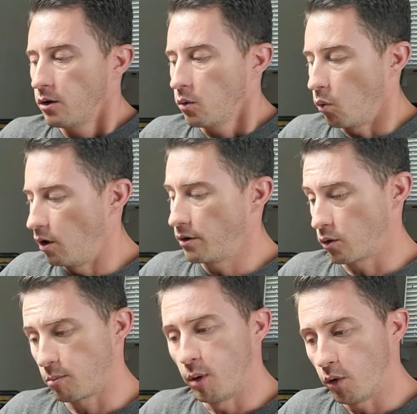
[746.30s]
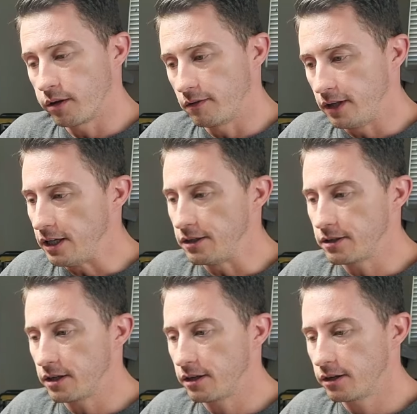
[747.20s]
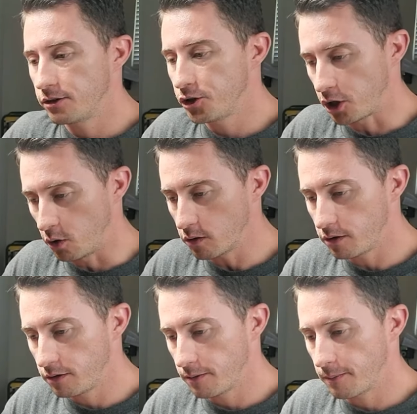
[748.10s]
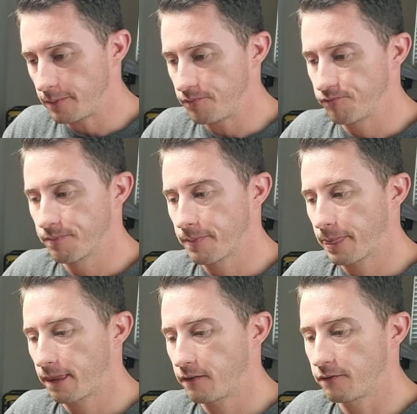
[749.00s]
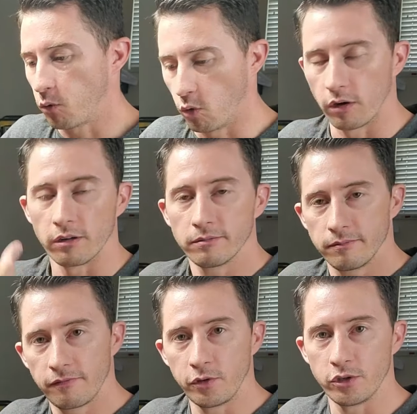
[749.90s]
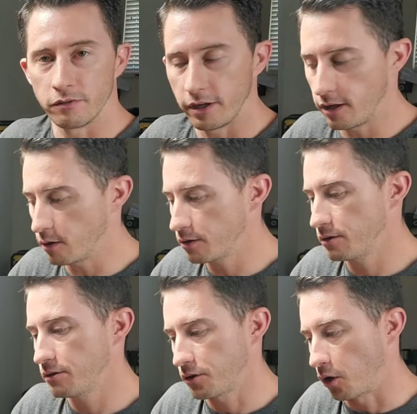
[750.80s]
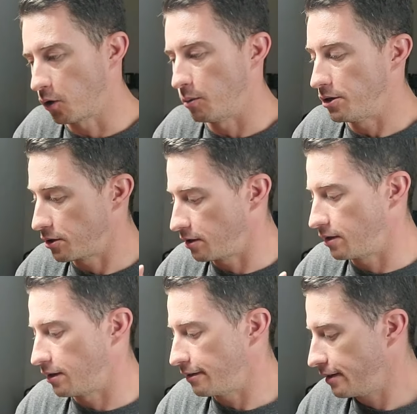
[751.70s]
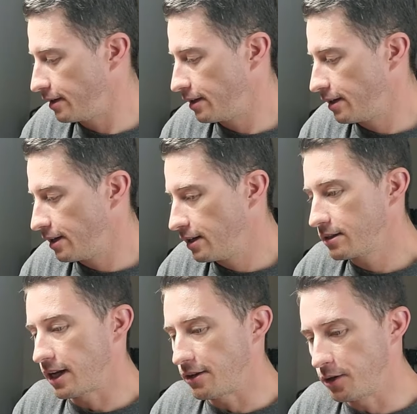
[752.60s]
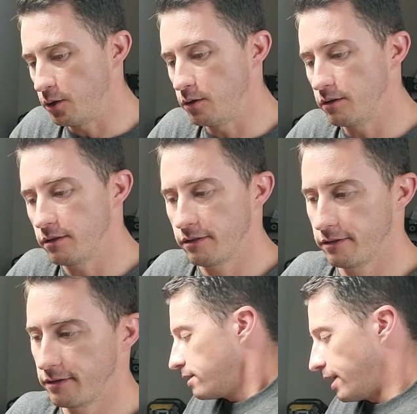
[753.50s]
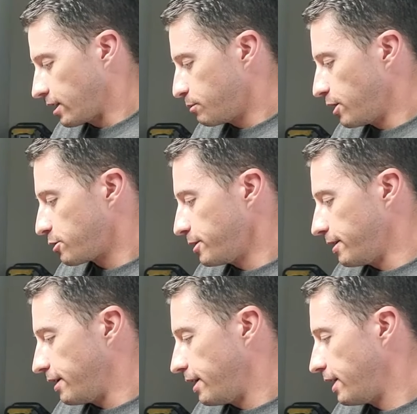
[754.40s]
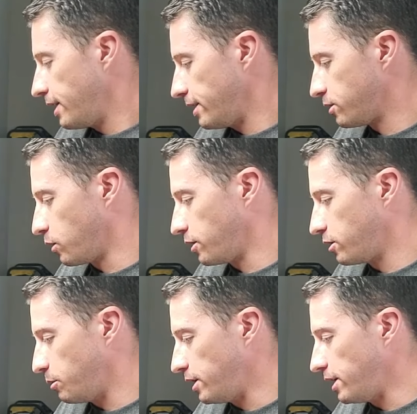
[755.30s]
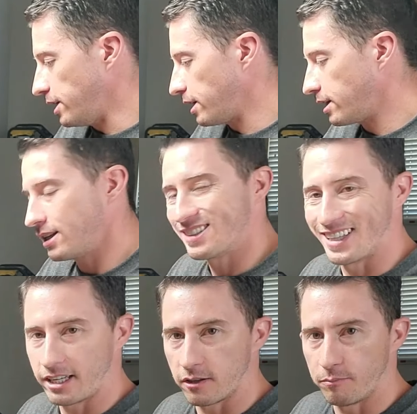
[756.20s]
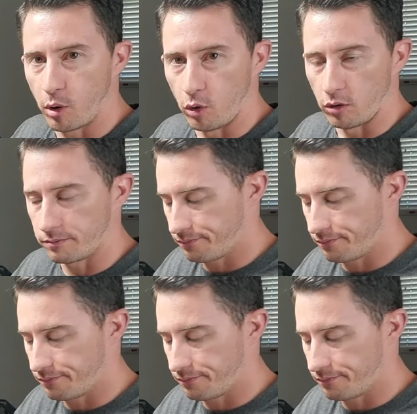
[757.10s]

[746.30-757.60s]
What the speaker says: one or both of these choked for future videos, so be sure to stay tuned. Next measurement is going to be length of pull.